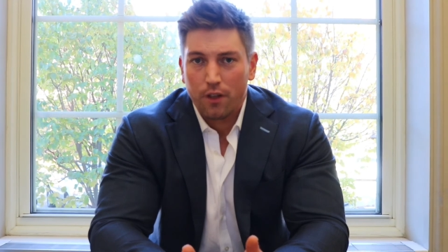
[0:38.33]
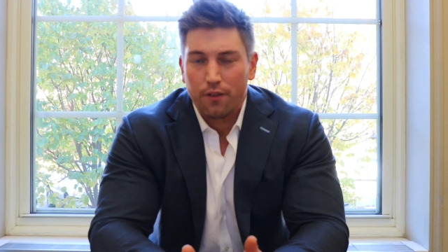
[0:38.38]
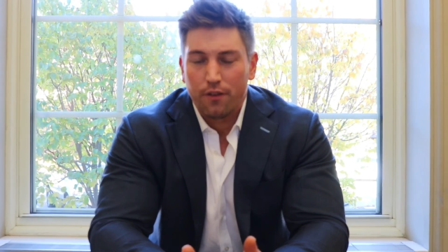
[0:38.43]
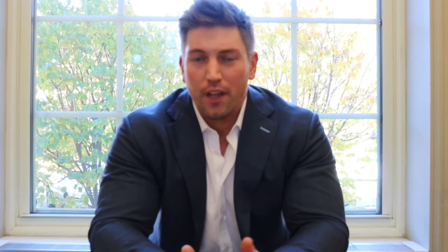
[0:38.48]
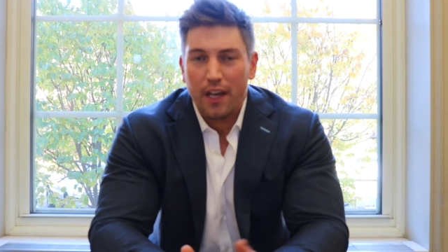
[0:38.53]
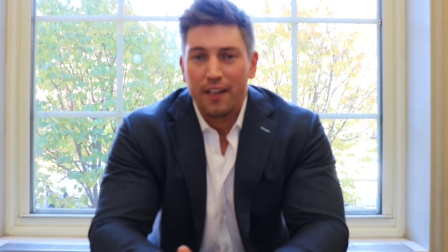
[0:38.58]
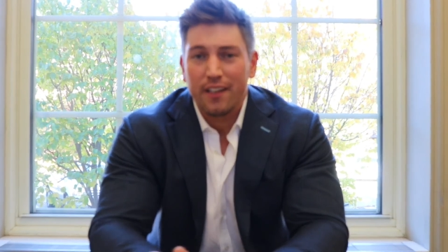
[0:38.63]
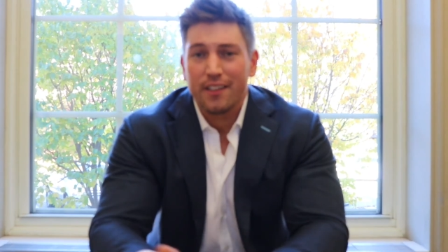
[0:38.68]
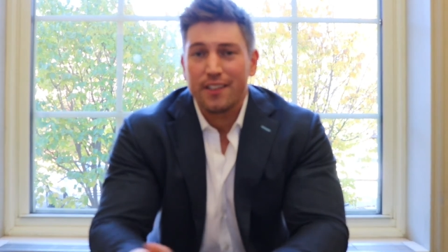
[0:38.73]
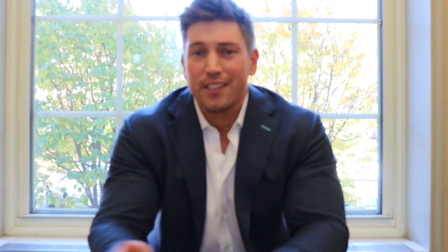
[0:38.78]

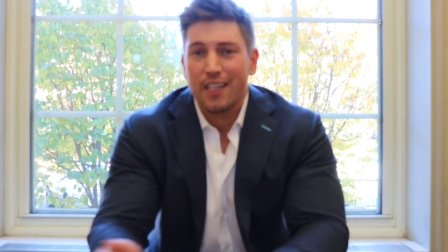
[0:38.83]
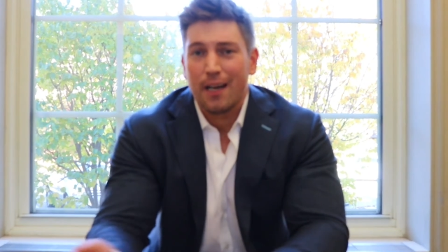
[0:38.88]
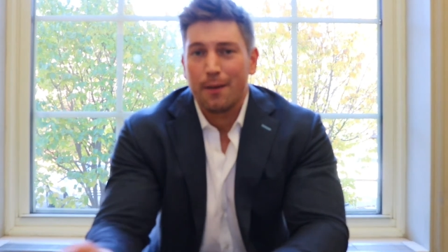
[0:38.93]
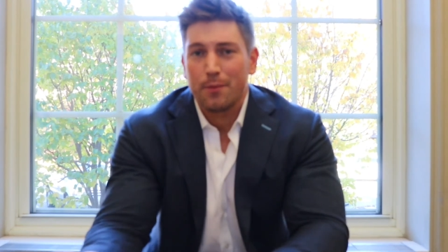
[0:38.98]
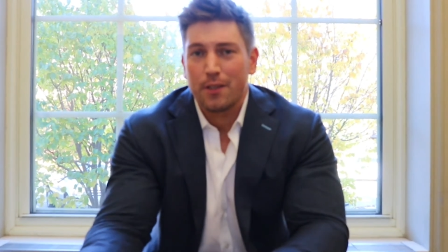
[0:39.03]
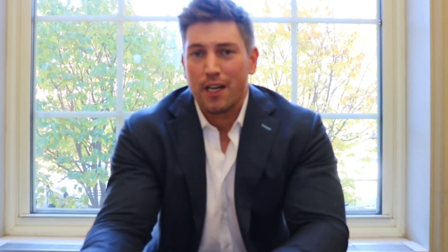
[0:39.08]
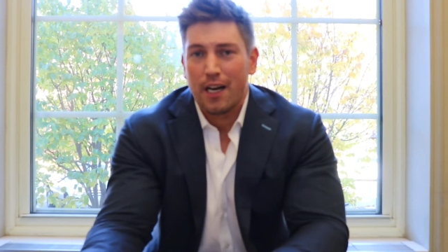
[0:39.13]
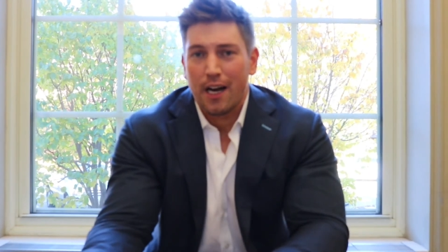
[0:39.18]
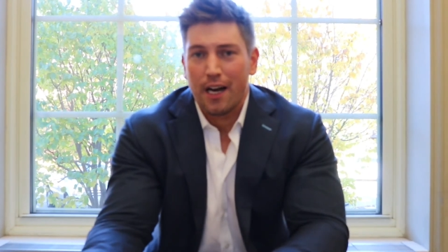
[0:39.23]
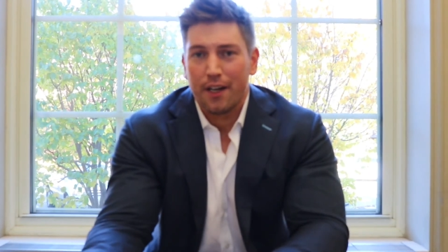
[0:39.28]
then it's
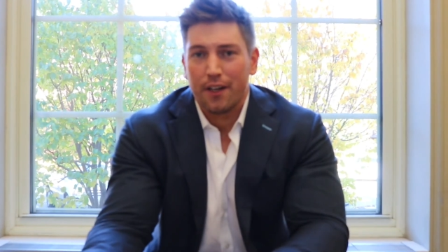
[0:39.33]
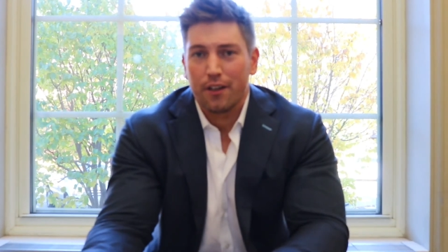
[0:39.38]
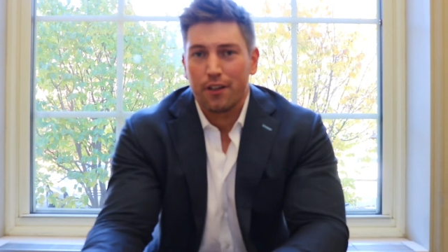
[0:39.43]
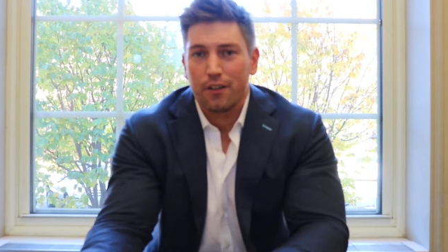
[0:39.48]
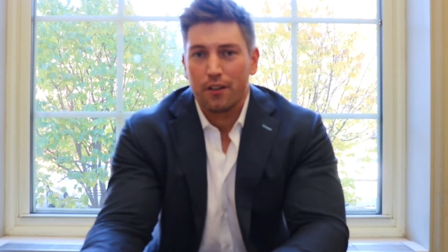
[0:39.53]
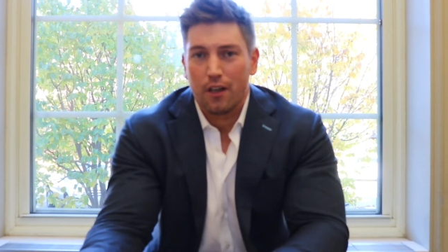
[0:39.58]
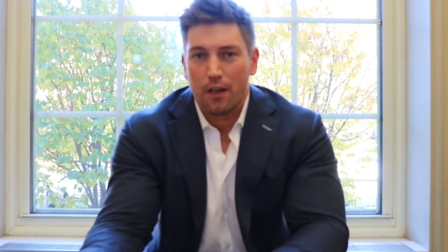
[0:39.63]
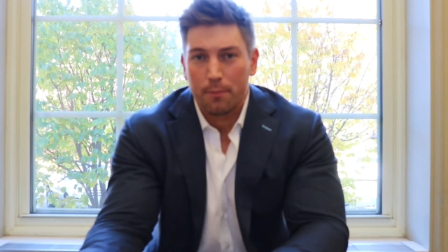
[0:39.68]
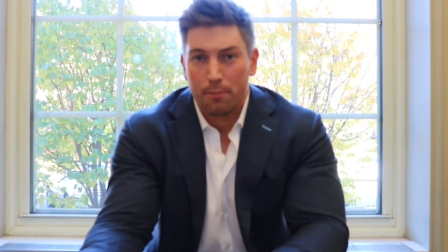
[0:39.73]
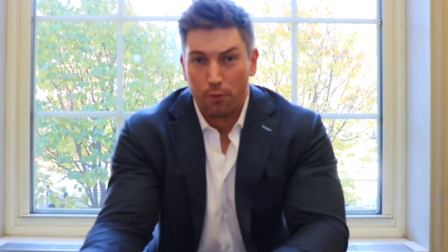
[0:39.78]
time to
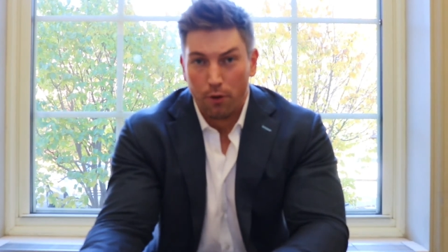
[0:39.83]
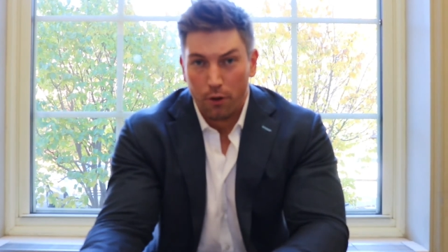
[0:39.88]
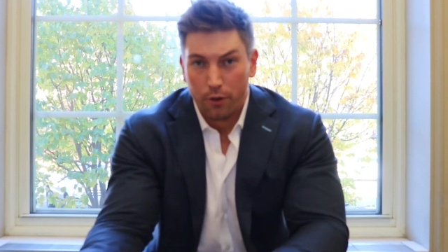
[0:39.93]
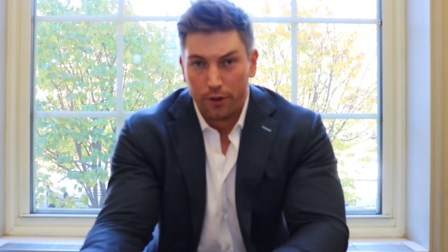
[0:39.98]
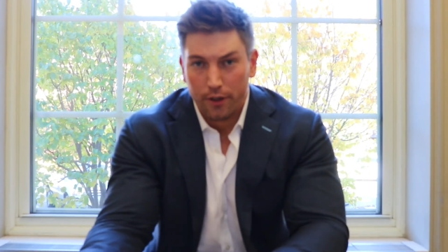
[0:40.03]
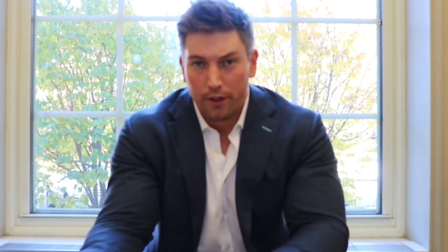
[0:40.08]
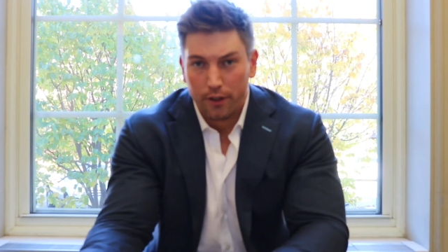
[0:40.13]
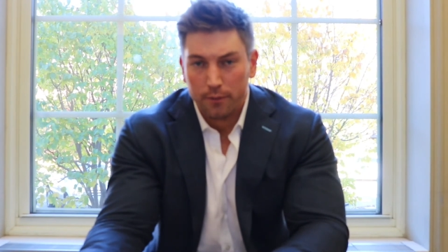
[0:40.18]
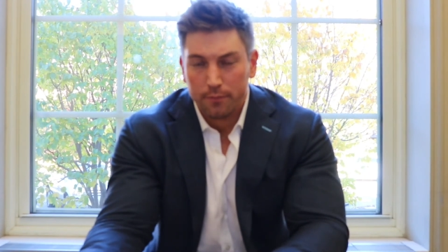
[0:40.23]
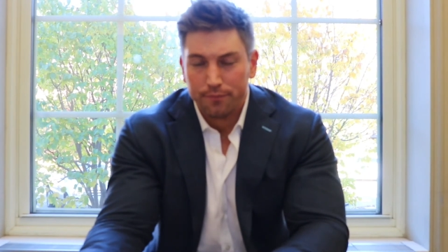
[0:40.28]
hire a
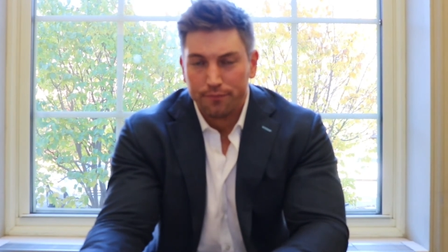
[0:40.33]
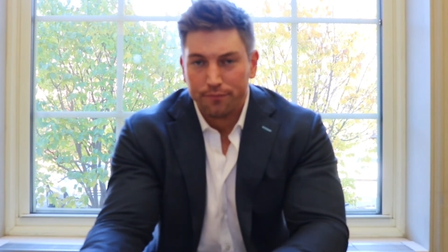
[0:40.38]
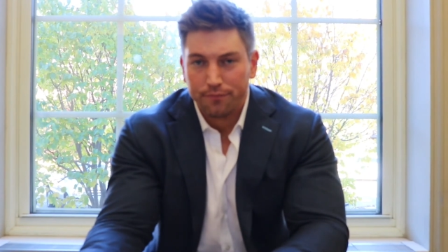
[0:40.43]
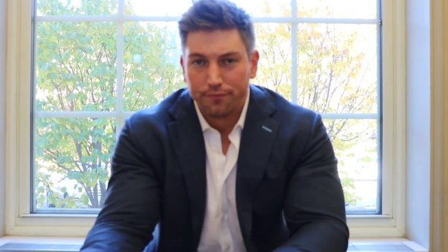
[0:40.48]
broker.